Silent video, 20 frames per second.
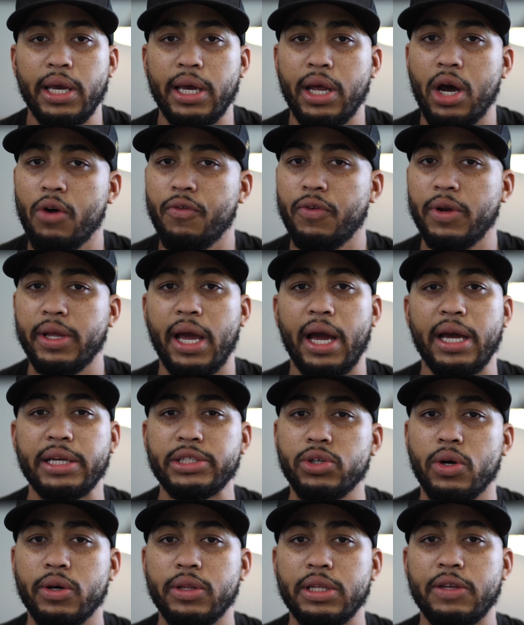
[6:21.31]
And hopefully y'all
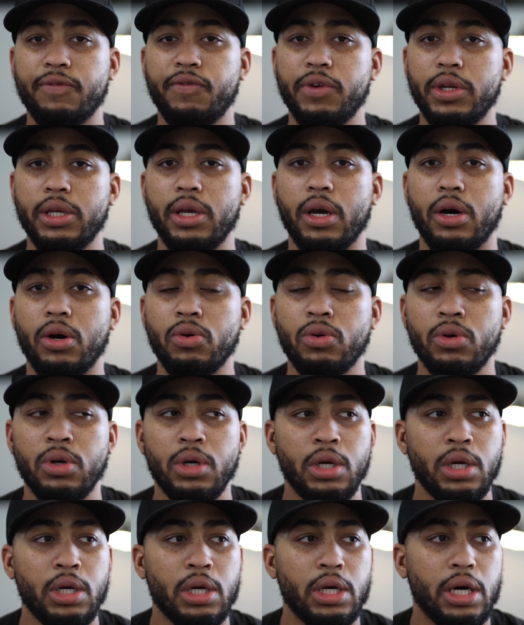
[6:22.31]
enjoyed this video.
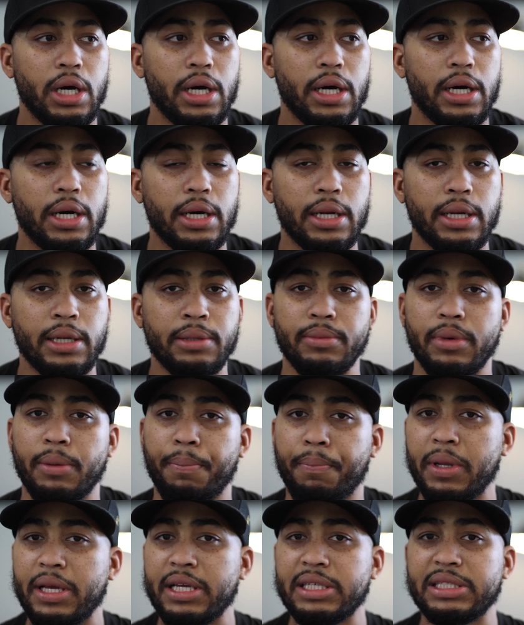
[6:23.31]

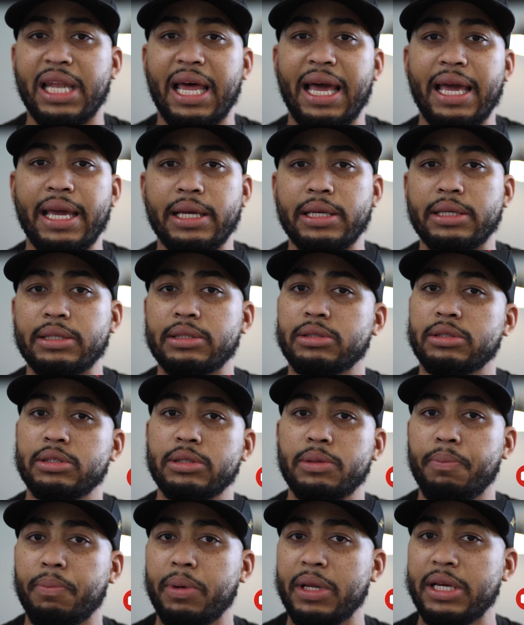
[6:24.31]
Please like,
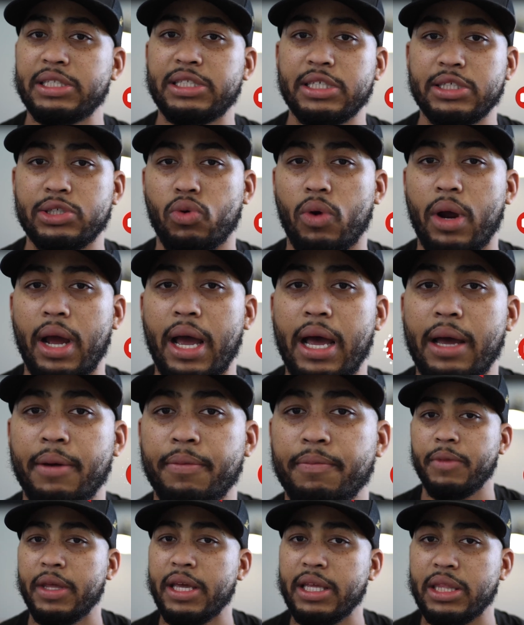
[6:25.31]
please
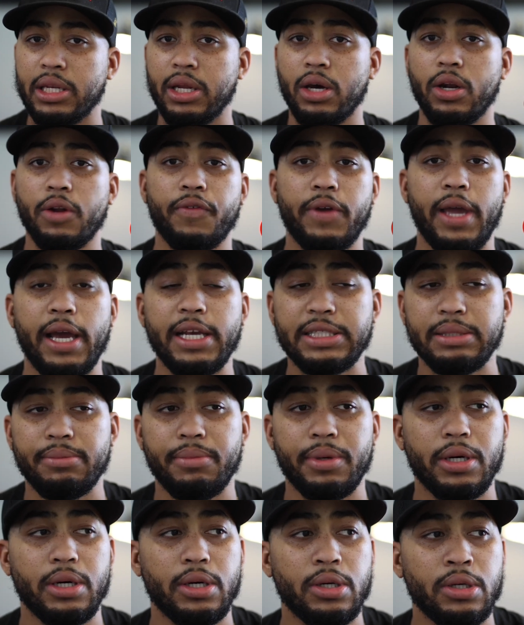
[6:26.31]
subscribe and hit the notification
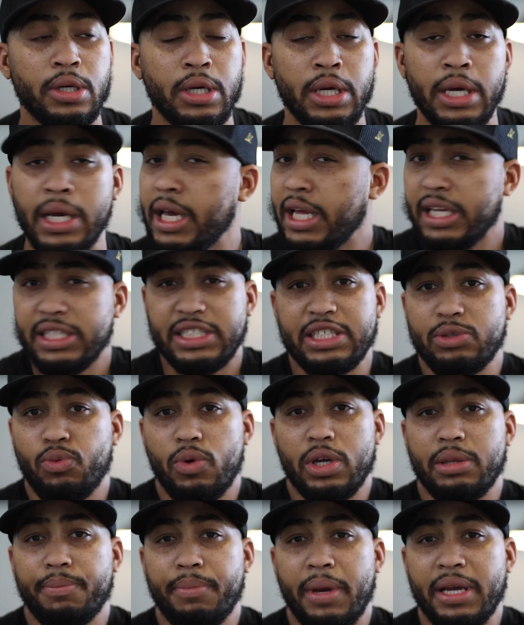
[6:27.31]
bell. I just
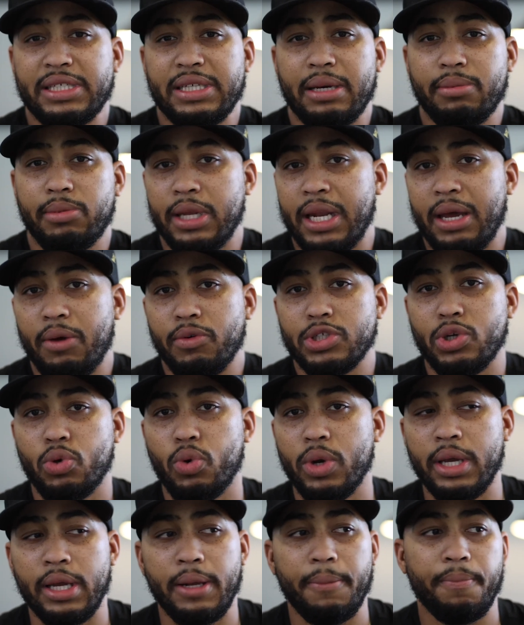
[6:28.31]
wanted to make something that was
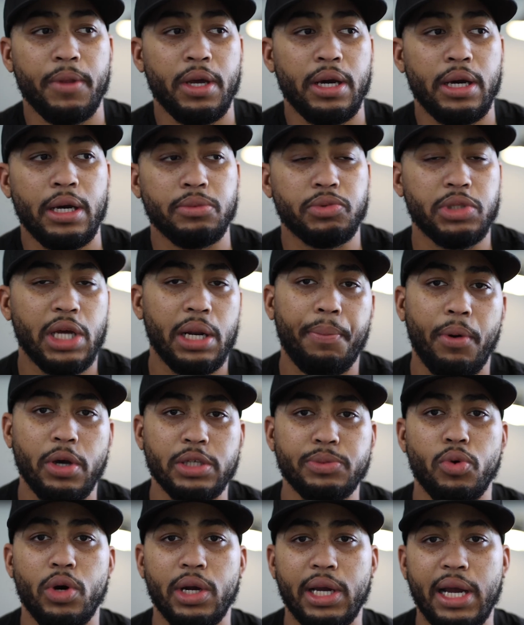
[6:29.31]
quick. I'm trying to
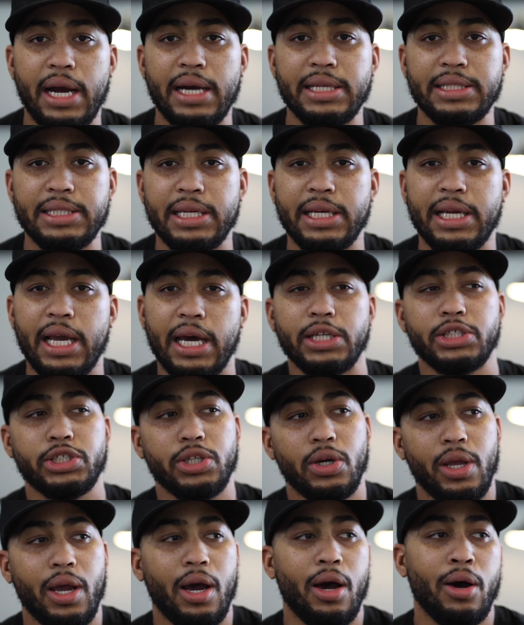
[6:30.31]
post more content, kind of
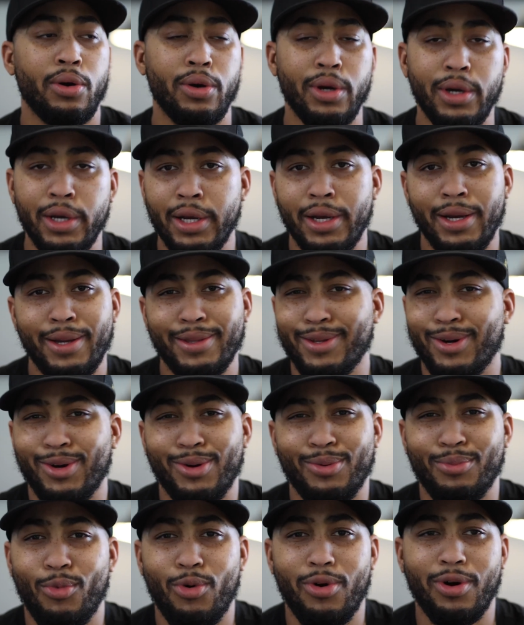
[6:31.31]
show y'all
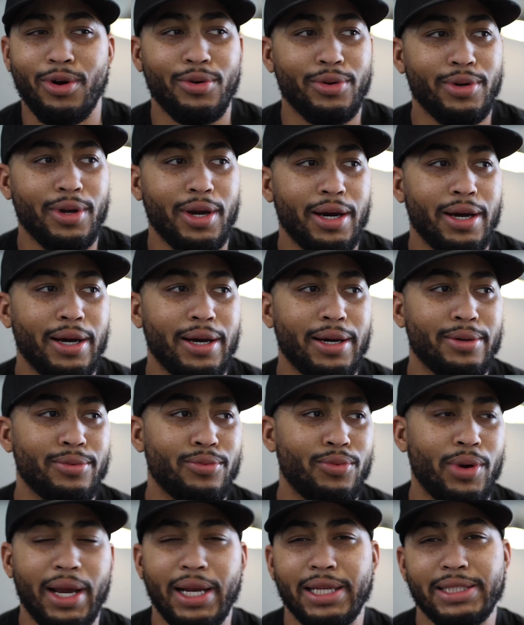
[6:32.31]
the more
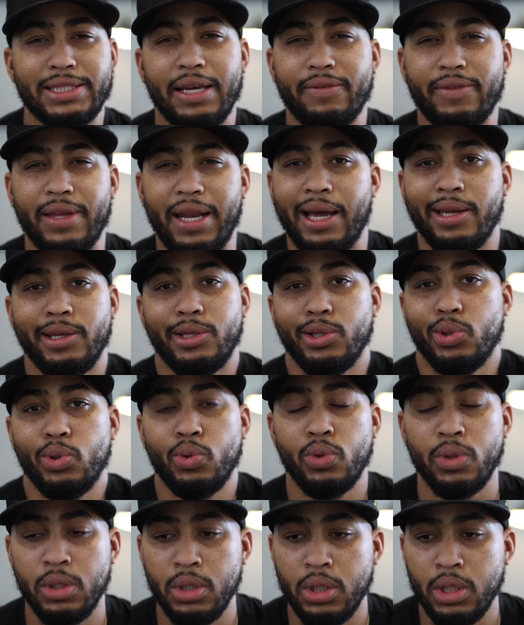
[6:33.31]
regular stuff that I do.